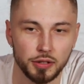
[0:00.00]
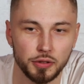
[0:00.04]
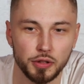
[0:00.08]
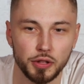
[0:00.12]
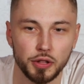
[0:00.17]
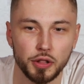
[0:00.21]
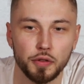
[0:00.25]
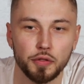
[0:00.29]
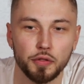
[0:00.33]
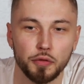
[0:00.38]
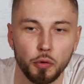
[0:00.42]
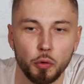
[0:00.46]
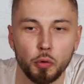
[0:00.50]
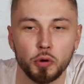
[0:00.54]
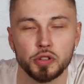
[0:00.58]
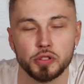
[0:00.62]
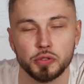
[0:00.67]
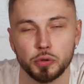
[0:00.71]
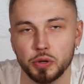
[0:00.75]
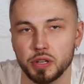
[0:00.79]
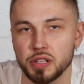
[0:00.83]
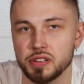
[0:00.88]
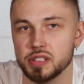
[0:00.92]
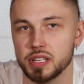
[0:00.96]
the
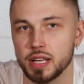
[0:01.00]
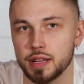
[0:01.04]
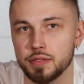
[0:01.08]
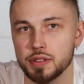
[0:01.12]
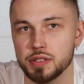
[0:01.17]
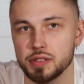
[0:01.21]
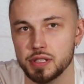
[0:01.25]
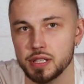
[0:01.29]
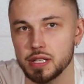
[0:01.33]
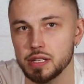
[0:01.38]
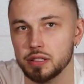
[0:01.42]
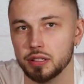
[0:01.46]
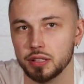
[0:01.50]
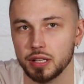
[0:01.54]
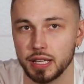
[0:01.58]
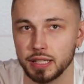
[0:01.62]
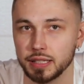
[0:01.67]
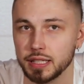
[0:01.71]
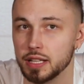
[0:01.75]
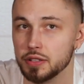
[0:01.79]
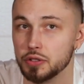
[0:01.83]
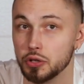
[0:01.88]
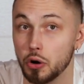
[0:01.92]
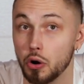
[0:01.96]
4-27 season,
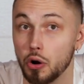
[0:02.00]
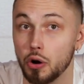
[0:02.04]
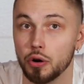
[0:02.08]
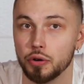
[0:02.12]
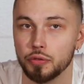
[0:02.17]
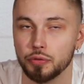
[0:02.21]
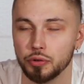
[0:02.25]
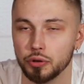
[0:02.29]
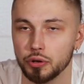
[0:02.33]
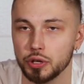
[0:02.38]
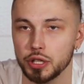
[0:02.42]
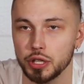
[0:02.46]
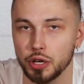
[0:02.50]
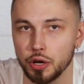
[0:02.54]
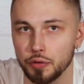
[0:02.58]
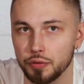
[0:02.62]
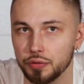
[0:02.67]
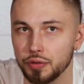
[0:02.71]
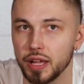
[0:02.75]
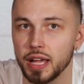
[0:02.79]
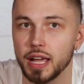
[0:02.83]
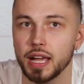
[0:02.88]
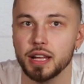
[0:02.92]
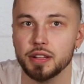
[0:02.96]
like that's hard for
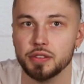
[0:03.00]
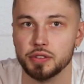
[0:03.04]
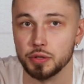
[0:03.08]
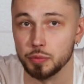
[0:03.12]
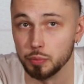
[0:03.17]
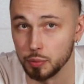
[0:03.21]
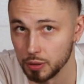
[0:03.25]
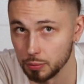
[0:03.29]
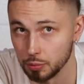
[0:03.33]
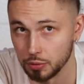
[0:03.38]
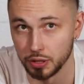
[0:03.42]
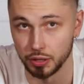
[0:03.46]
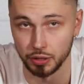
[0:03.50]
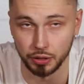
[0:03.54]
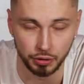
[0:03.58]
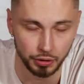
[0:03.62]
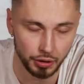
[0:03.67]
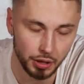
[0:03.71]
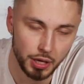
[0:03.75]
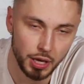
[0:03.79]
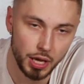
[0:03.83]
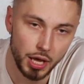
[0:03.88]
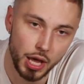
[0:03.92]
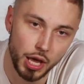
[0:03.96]
fans and people that
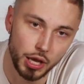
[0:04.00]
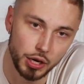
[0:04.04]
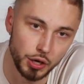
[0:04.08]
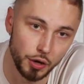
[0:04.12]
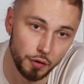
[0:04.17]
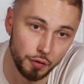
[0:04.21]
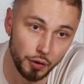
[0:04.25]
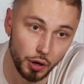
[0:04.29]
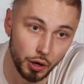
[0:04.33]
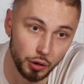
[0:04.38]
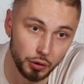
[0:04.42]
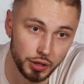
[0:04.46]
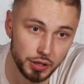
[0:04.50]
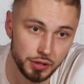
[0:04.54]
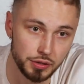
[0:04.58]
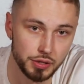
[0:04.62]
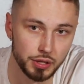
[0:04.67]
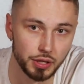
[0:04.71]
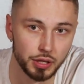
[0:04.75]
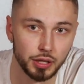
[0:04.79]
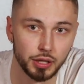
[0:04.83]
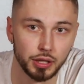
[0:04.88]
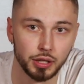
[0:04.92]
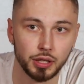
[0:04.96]
are devoted
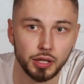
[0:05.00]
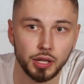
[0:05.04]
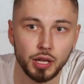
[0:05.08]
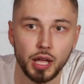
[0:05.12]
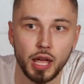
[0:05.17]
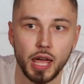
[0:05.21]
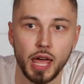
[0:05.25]
to